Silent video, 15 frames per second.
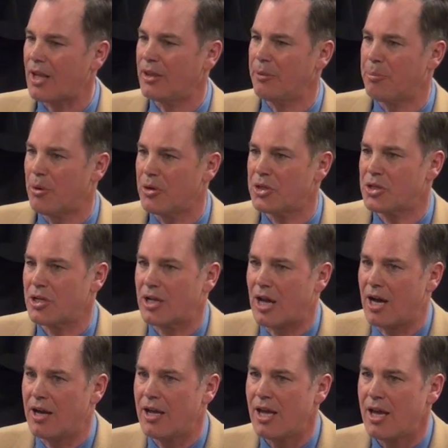The Port
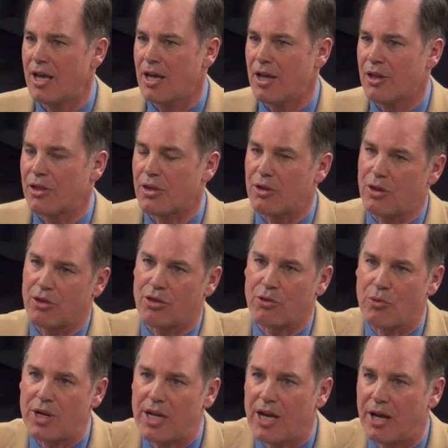Chicago,
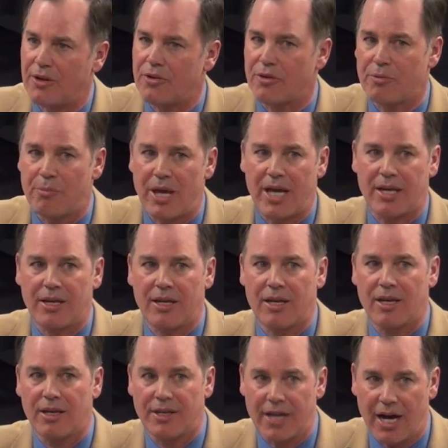300
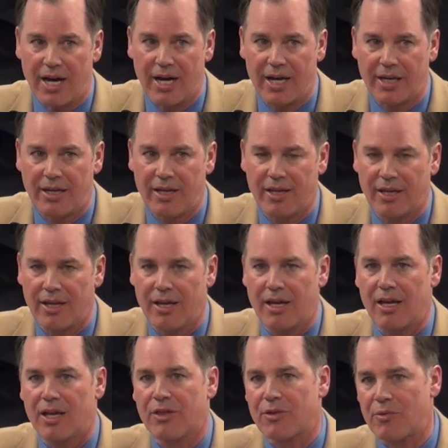men died,
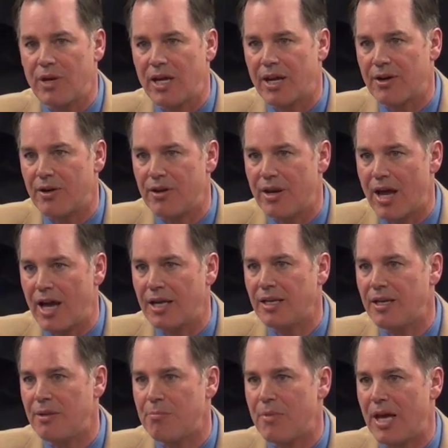
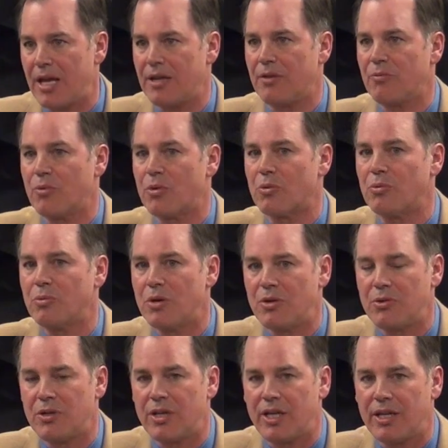390 men were
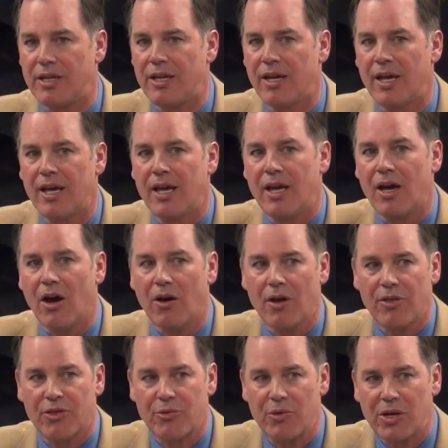wounded.
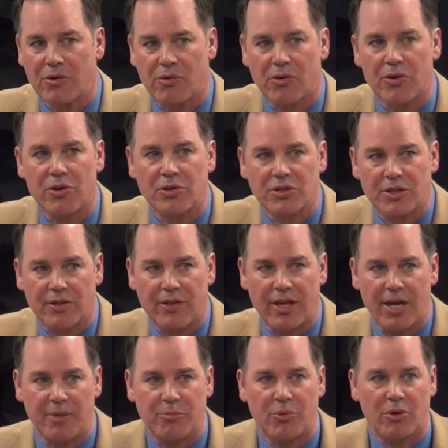3/4 of
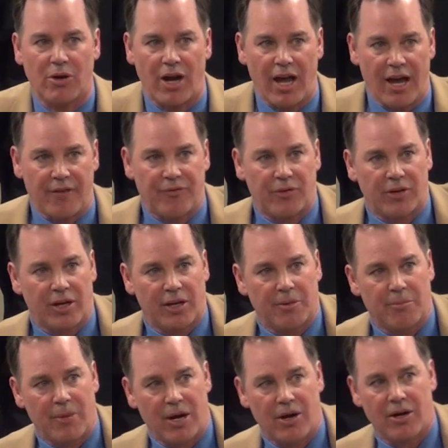them were
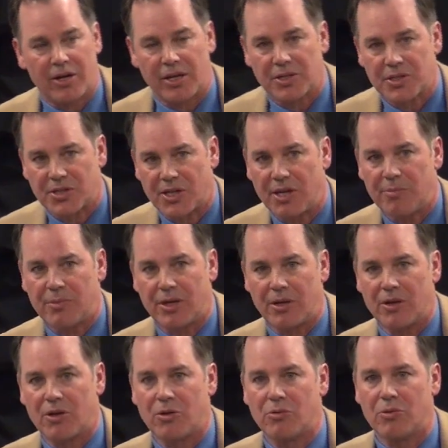African-American
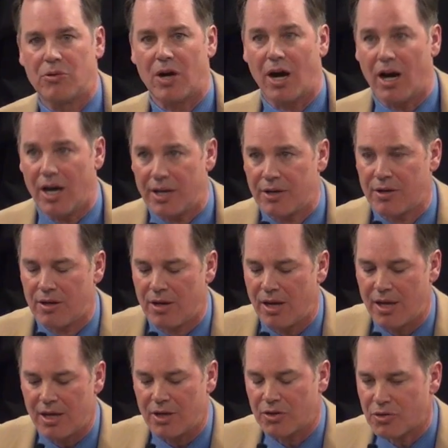seamen
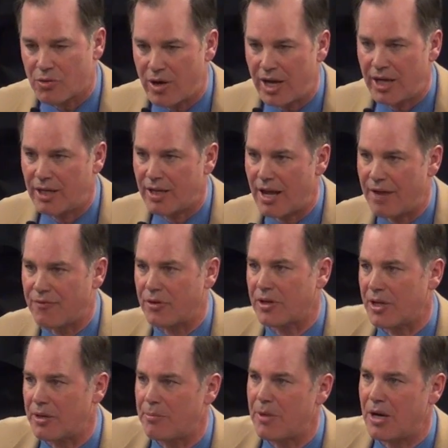untrained
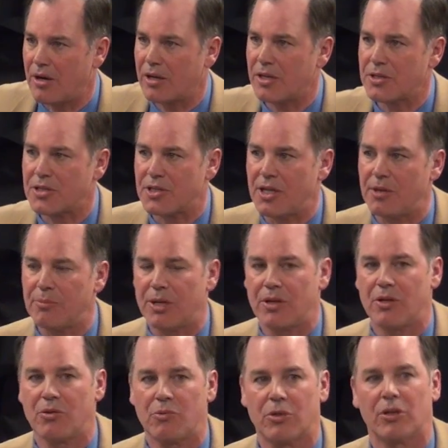African-American
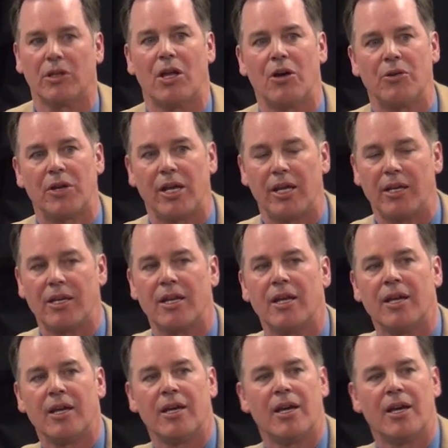seamen who were loading